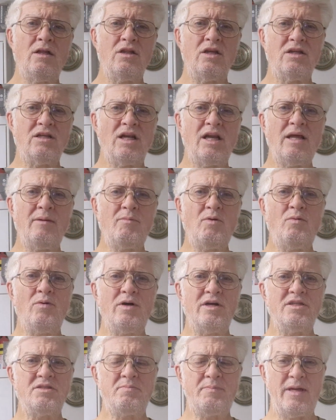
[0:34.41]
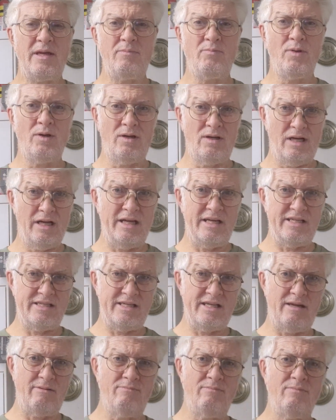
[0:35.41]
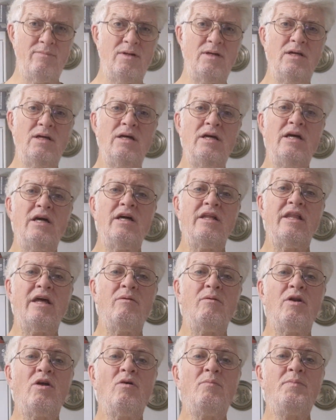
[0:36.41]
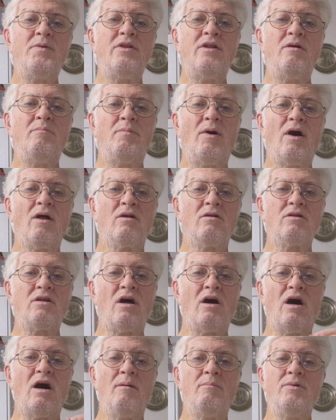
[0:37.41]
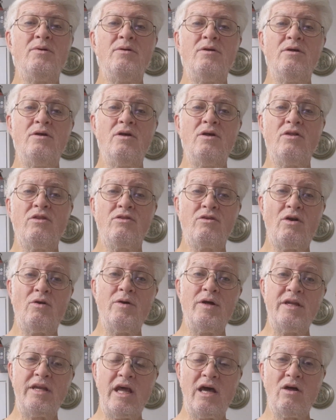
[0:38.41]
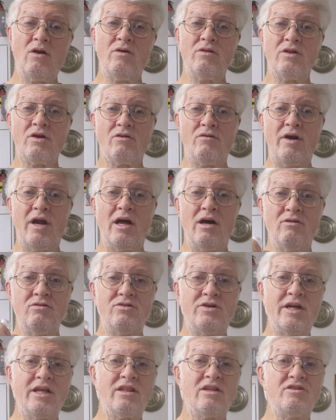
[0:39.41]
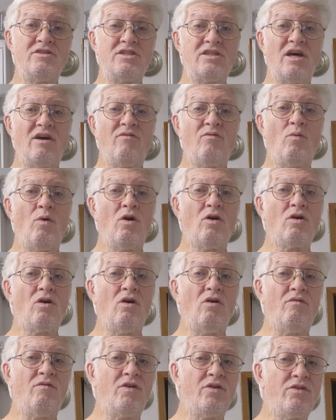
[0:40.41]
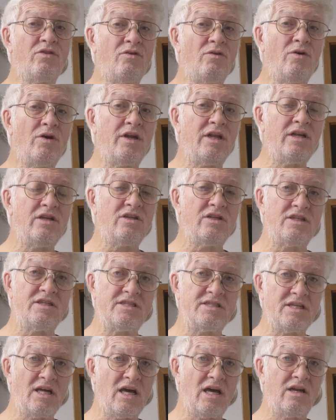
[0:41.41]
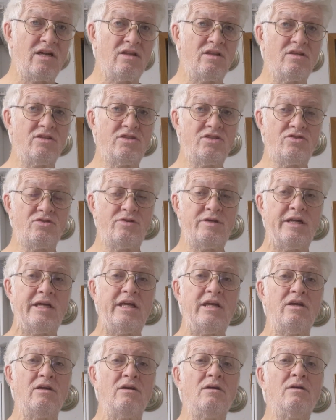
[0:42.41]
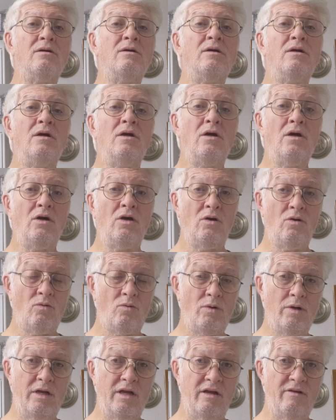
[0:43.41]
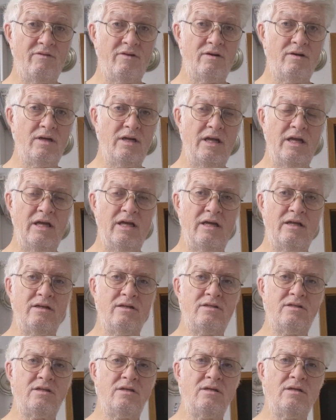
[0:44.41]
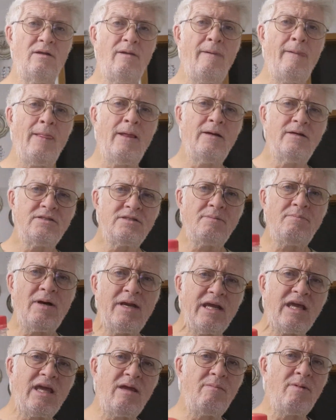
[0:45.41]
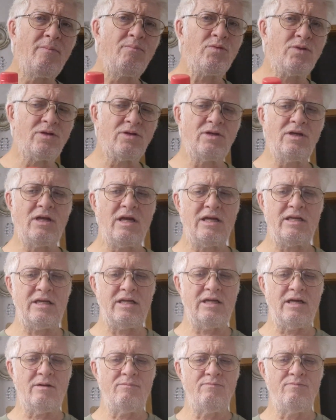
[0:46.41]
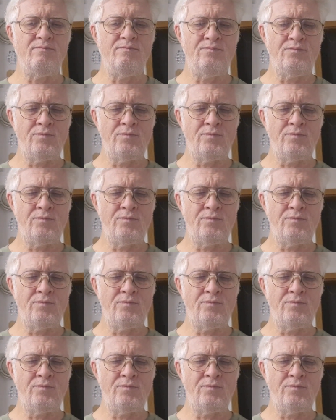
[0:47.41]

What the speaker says: The dilemma was people are lazy. They would open their bottle top, throw it down on the ground, drink their stuff, walk over, throw it into the side of the street or whatever, and somebody came up with a good idea.